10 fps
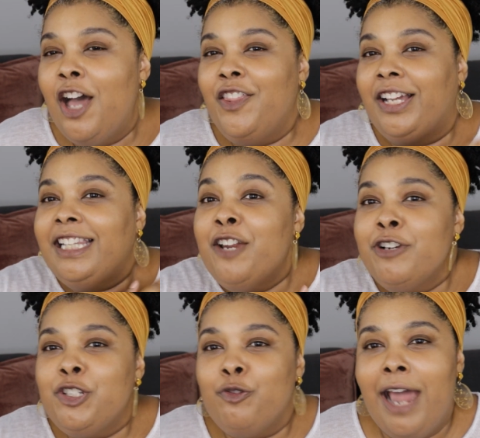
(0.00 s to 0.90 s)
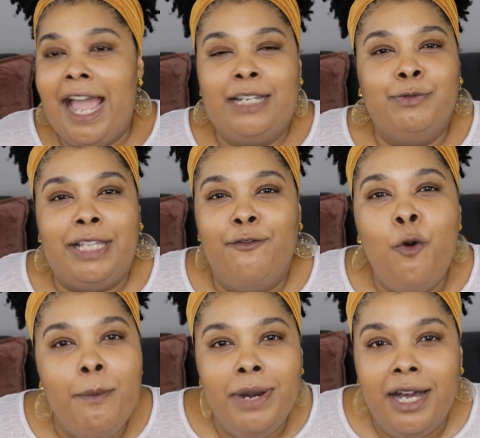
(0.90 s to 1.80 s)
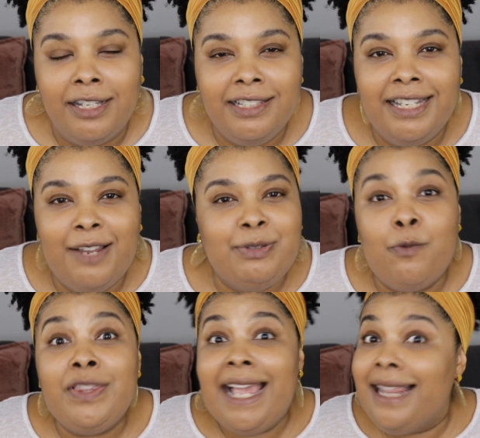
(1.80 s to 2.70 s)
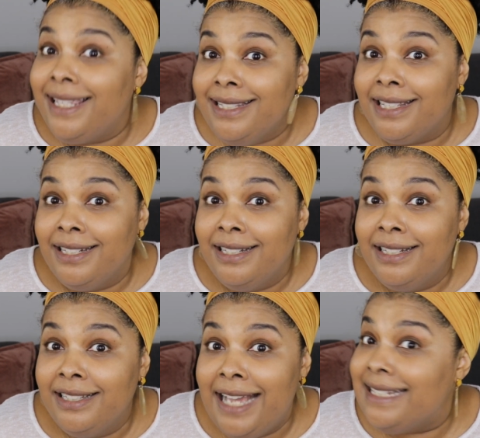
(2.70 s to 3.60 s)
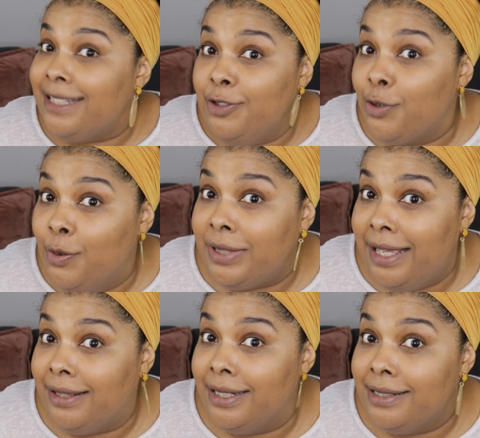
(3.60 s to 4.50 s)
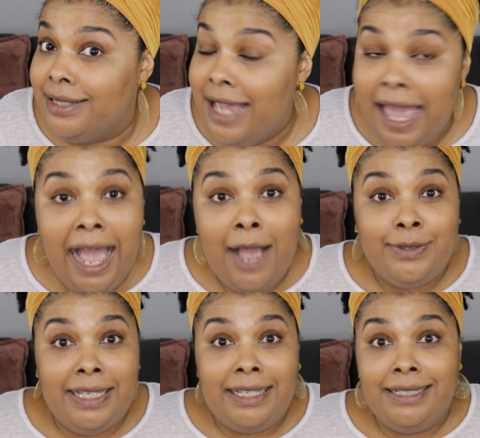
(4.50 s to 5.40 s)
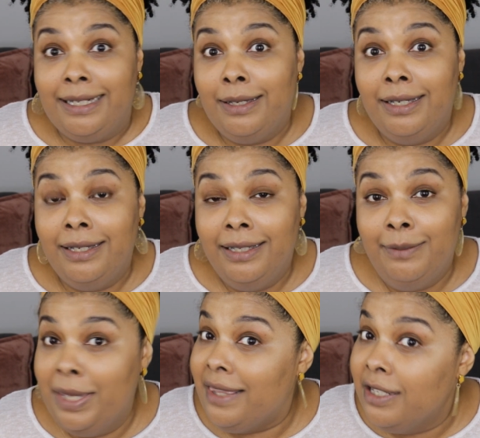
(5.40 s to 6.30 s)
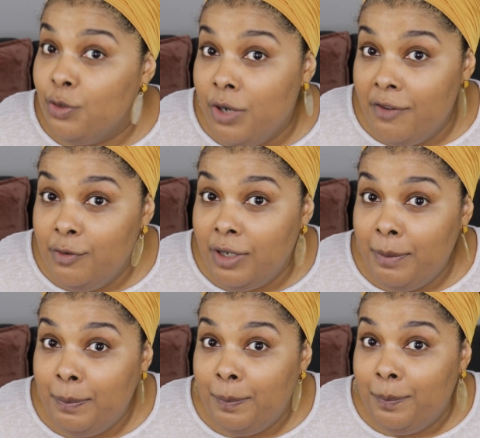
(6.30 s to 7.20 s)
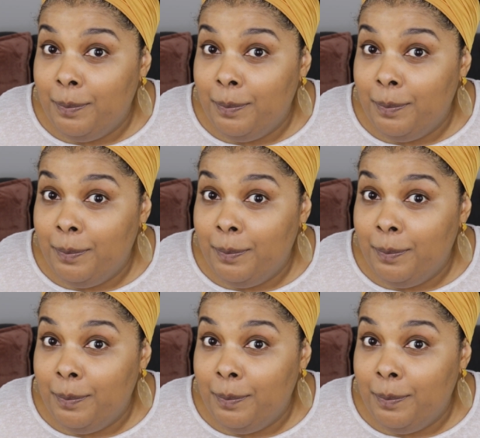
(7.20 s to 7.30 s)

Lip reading: The clearance rack, and it was like $4. And I was like, what the hell is it? I still don't know what the hell it is. I was like, is it a bathing suit cover up?